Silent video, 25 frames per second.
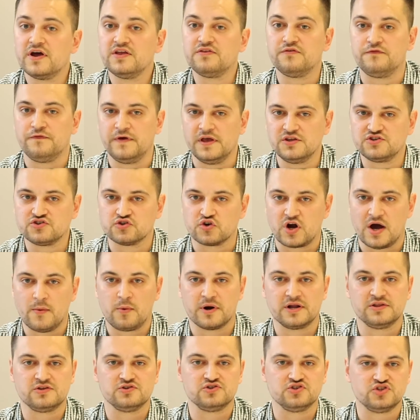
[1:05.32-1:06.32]
feature I wanted
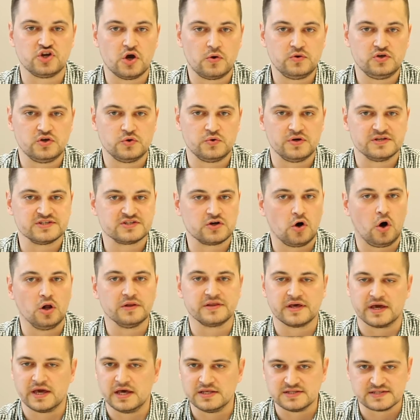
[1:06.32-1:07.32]
to show you is
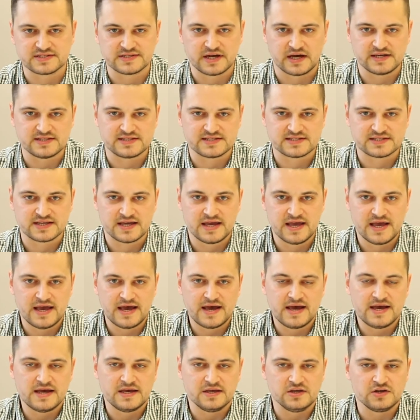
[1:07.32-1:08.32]
called Insights.
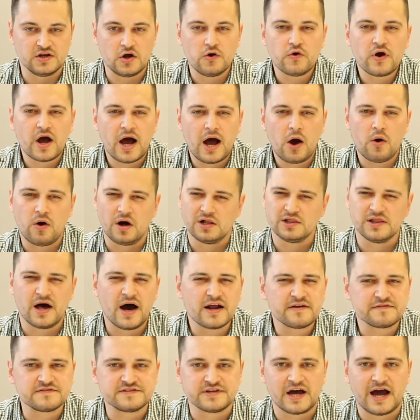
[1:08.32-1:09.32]
You know how a lot
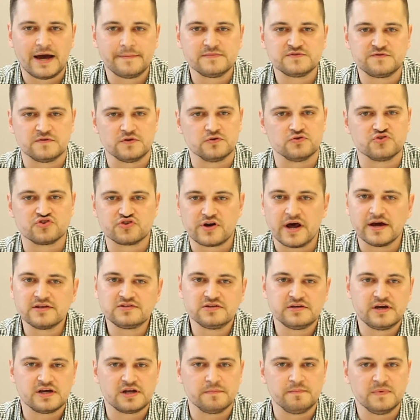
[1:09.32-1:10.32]
of times when you're trying to
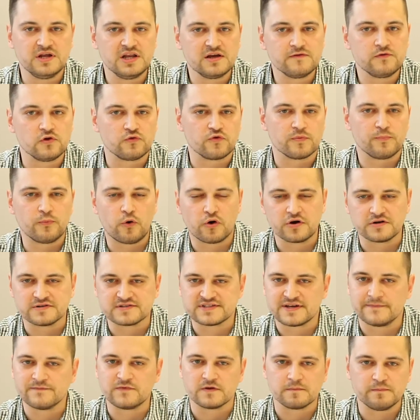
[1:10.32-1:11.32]
get a meaningful report on
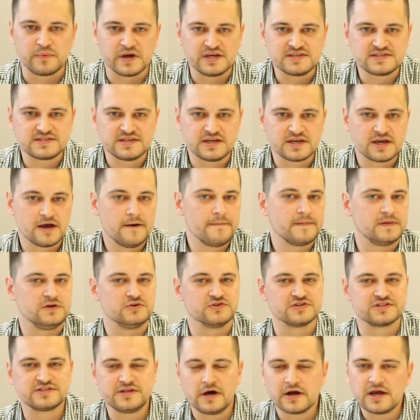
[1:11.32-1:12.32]
something basic, you're
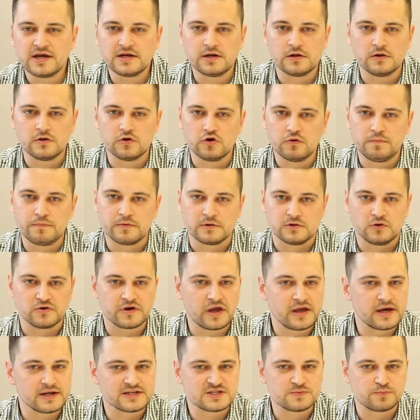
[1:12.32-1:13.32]
stuck in a loop, looking
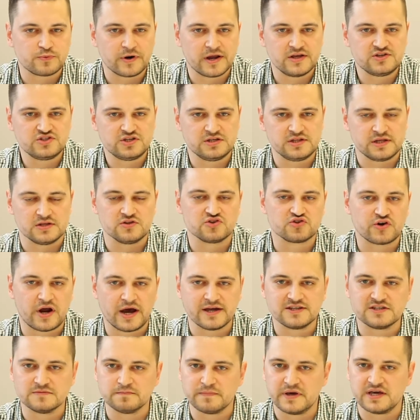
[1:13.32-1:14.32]
at a spreadsheet and trying
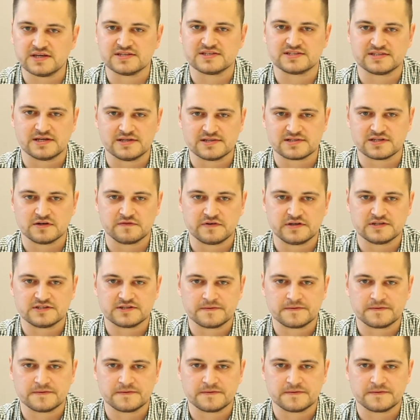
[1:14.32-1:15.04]
to make sense of it.